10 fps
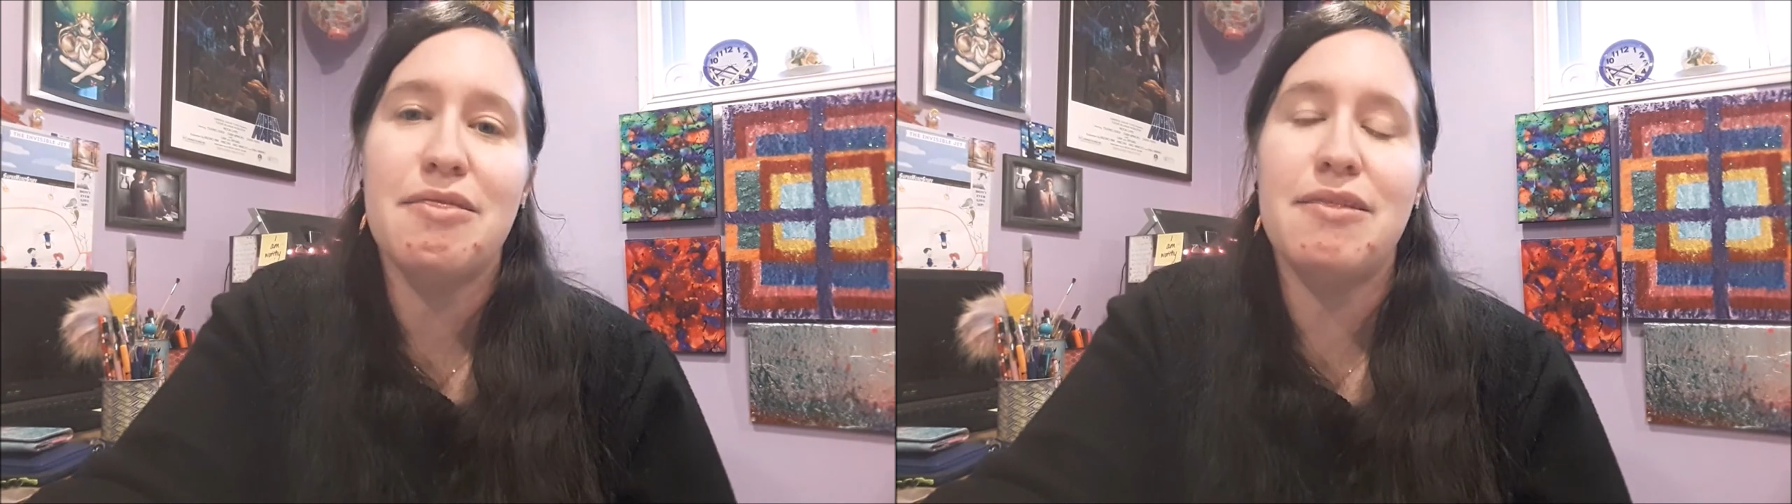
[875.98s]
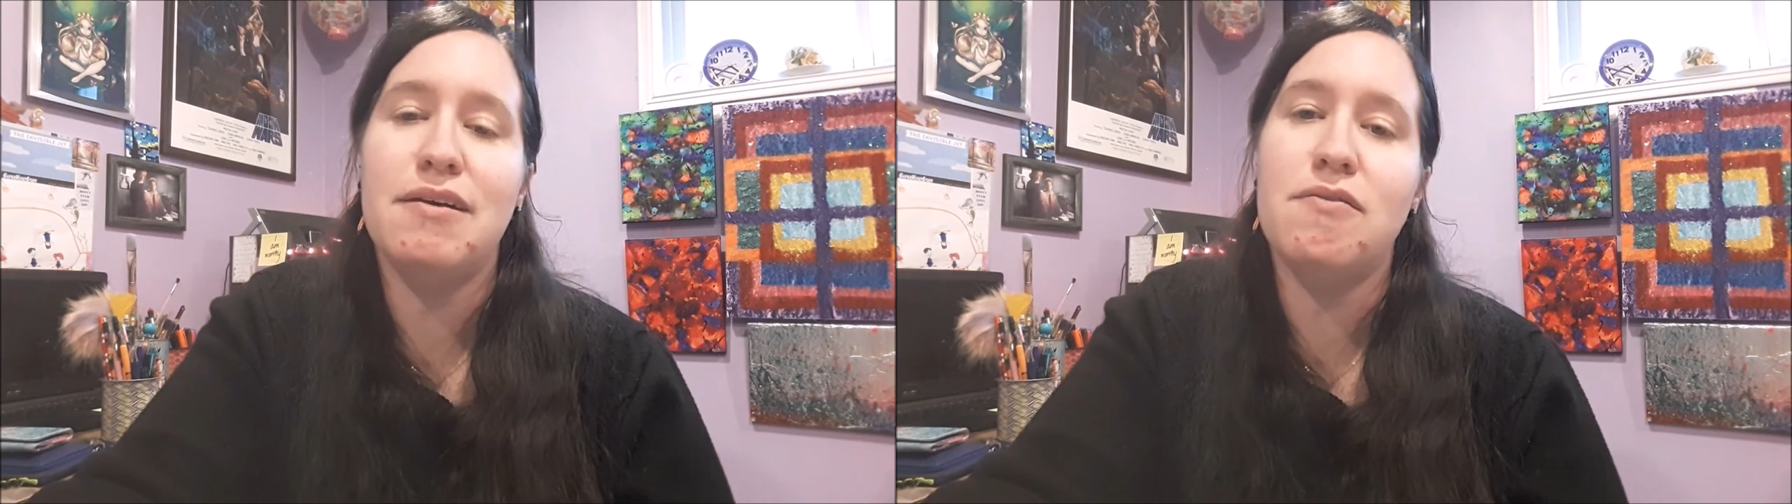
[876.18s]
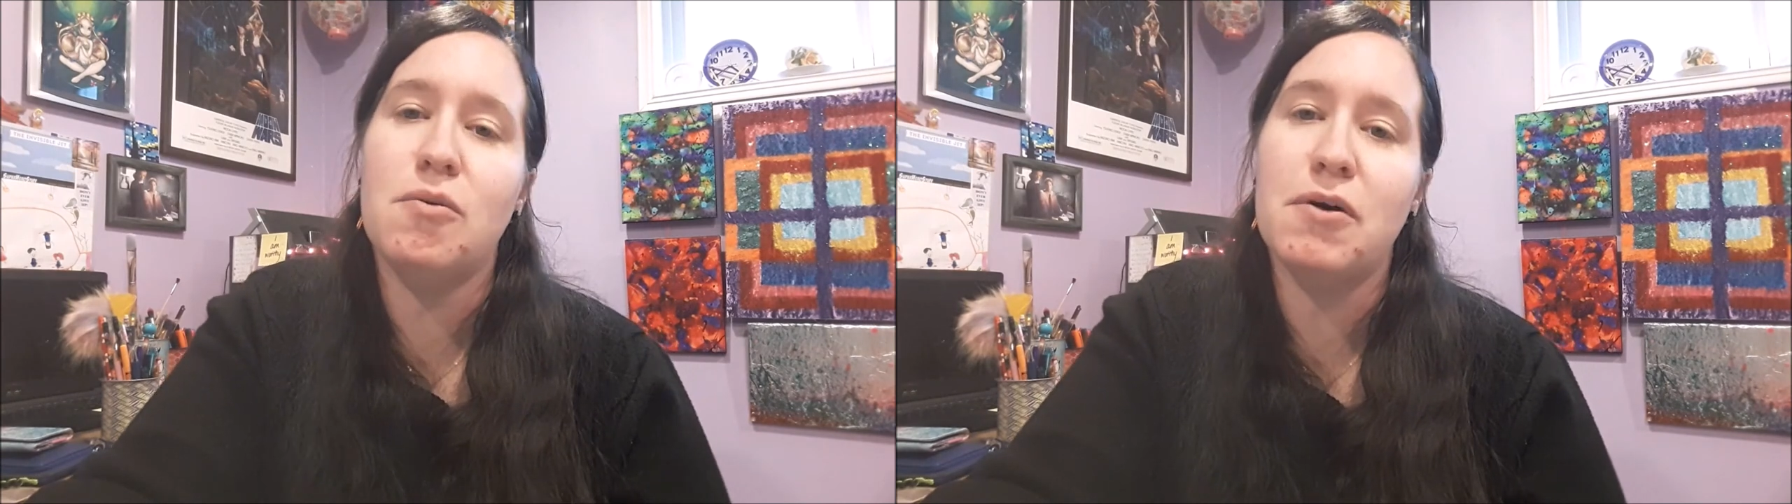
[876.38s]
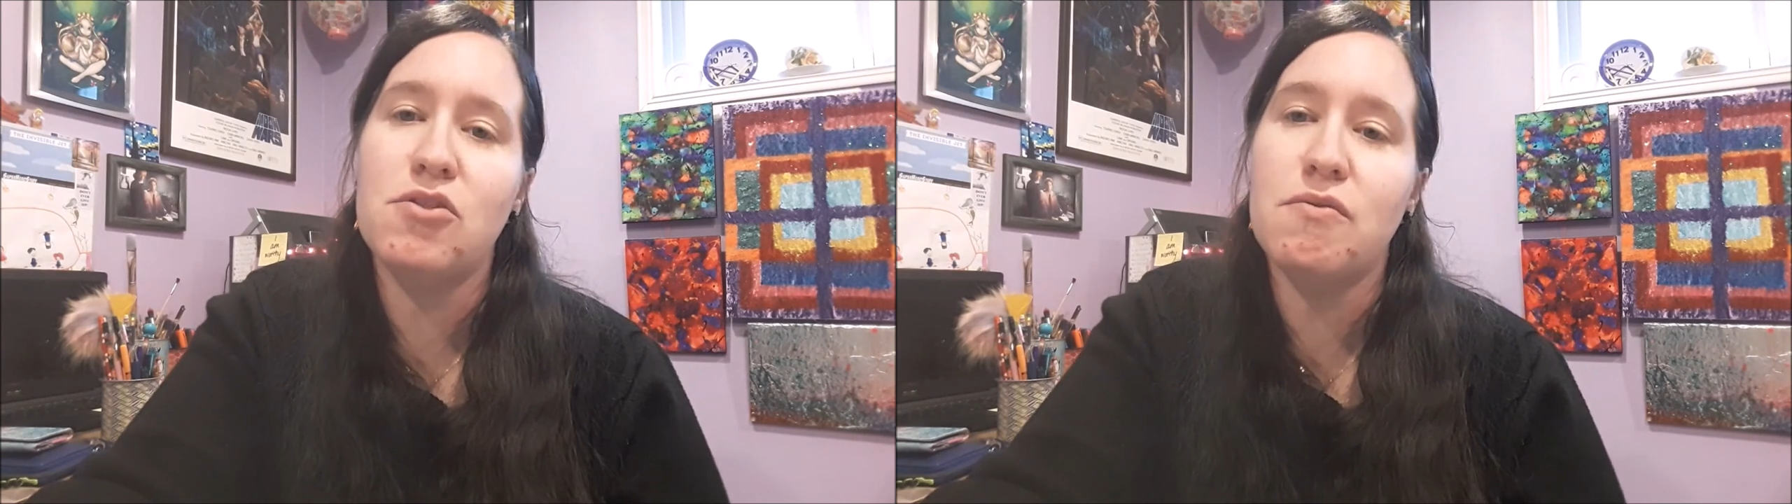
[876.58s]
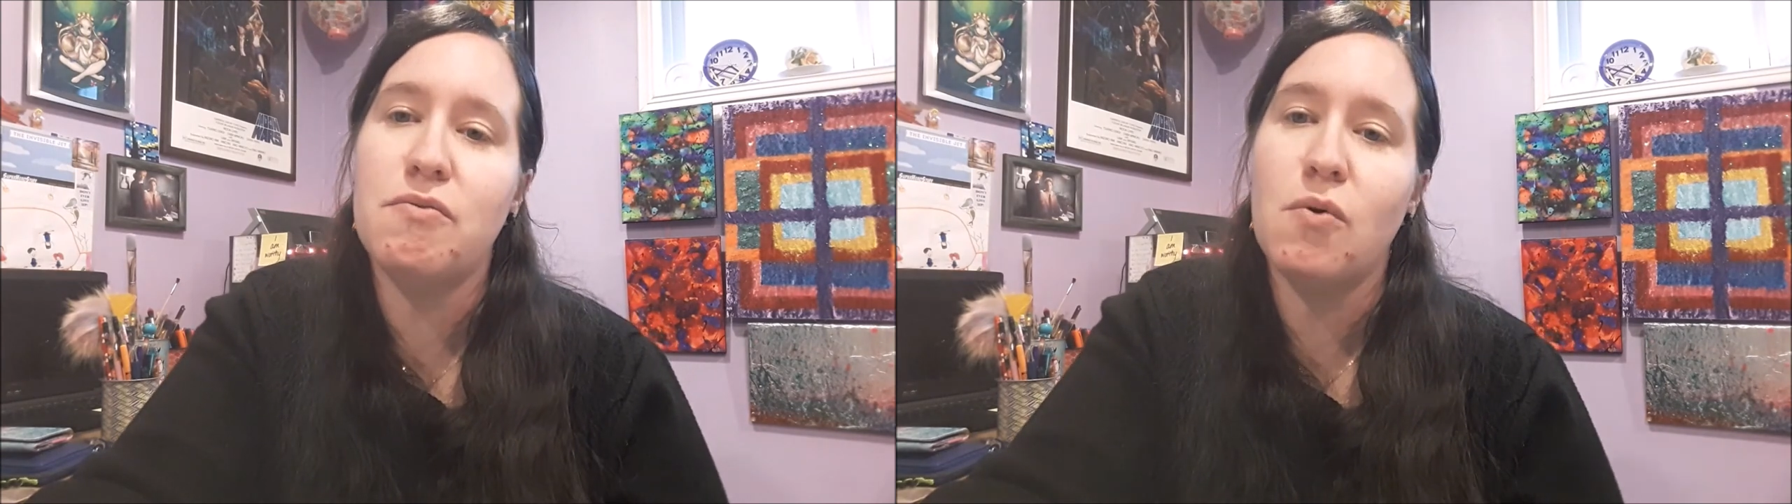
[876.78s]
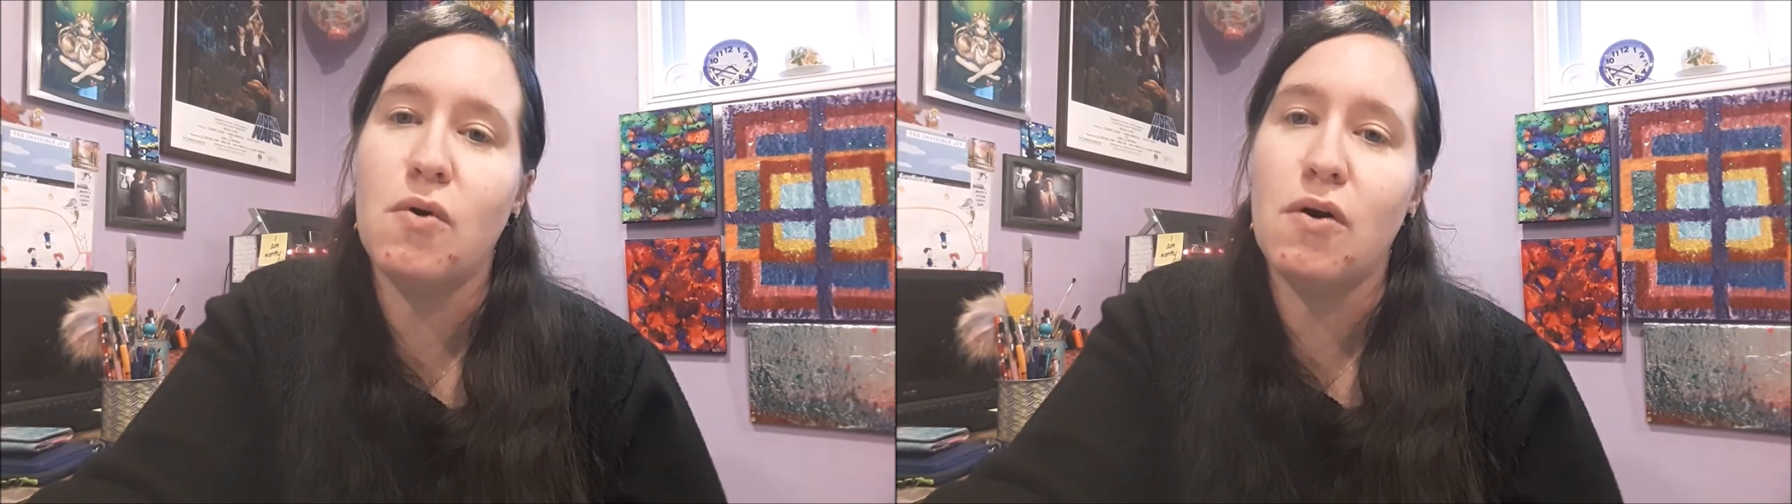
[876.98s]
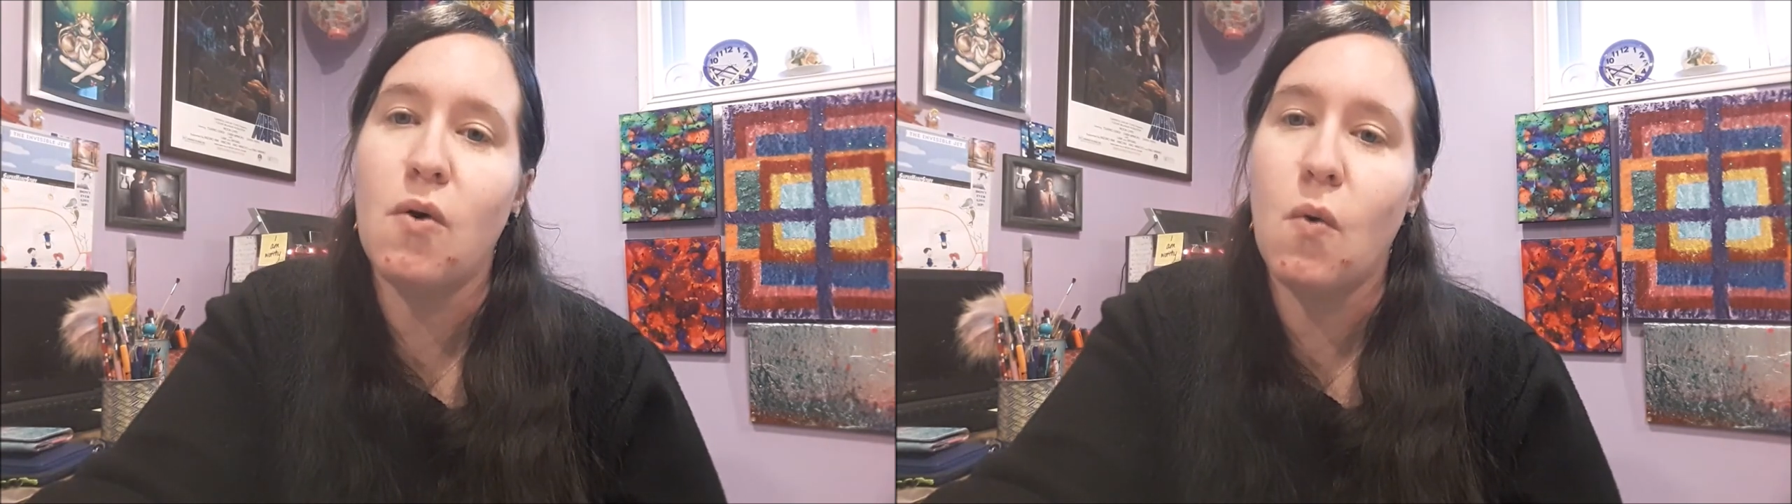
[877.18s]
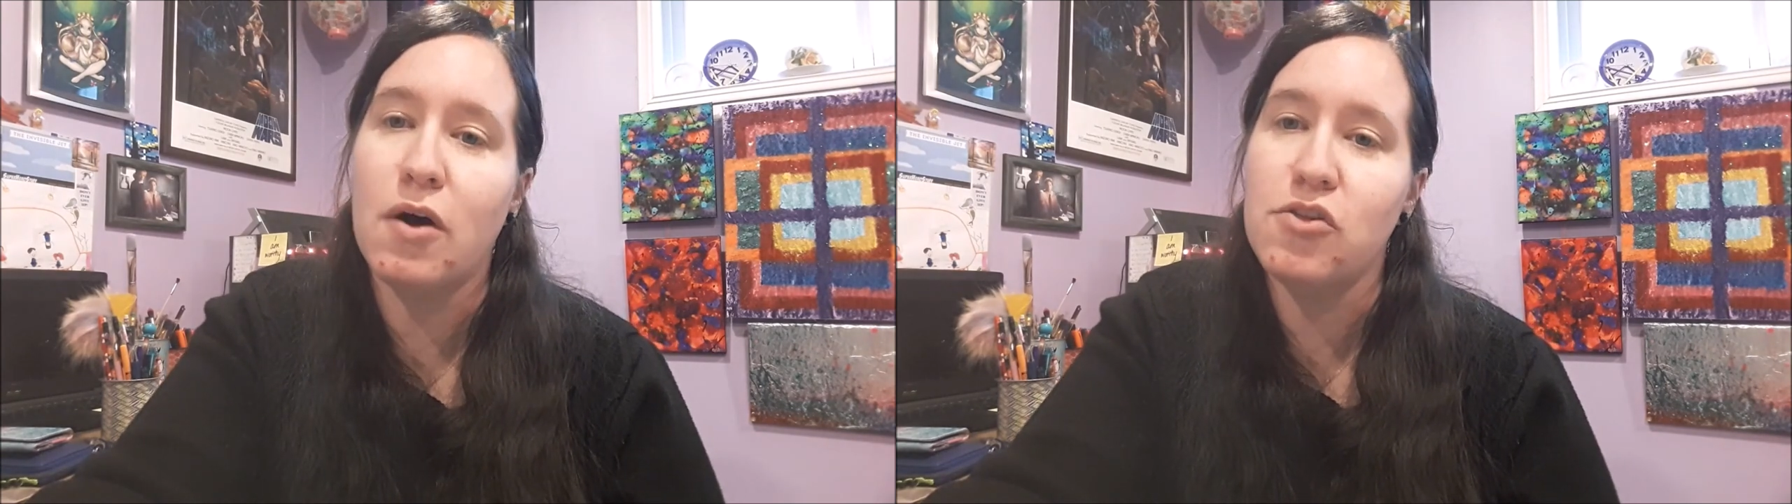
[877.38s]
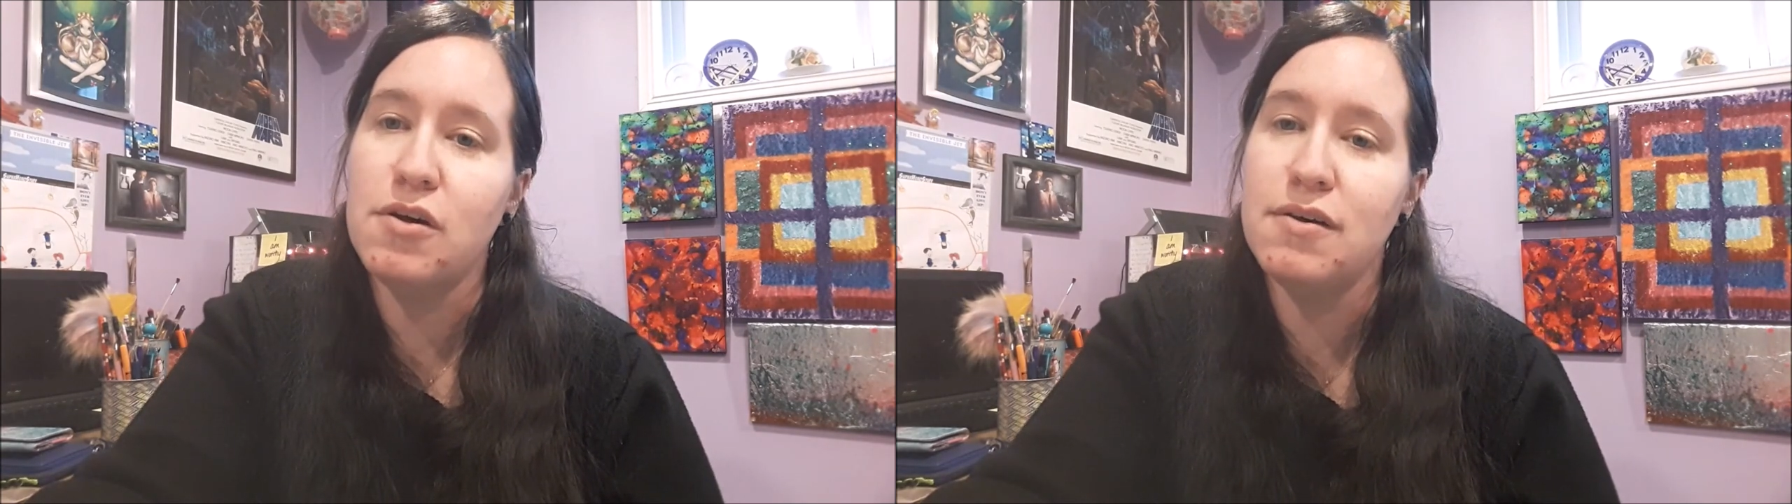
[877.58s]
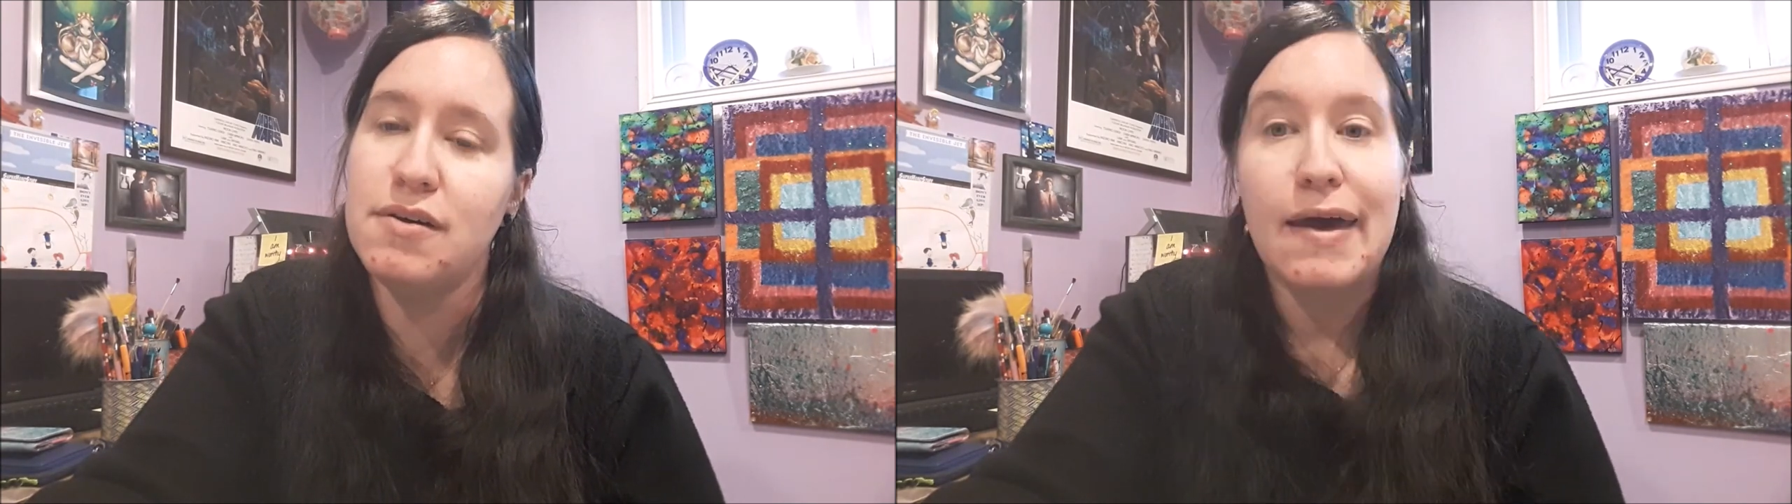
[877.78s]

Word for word: Thank you very much for watching,